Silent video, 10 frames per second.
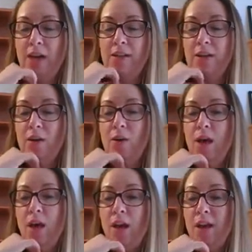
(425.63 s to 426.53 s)
So
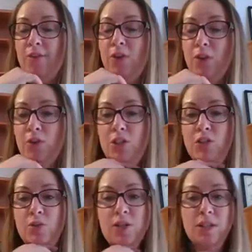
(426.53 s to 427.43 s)
if you go
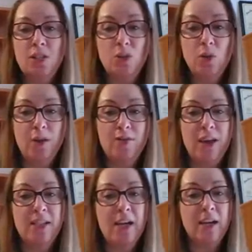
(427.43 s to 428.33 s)
to
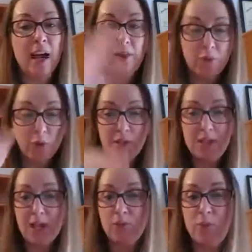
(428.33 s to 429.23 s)

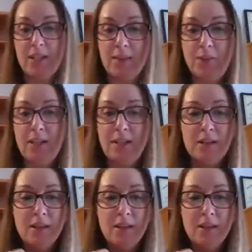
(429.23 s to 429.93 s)
essentialoilvet.com/recipes,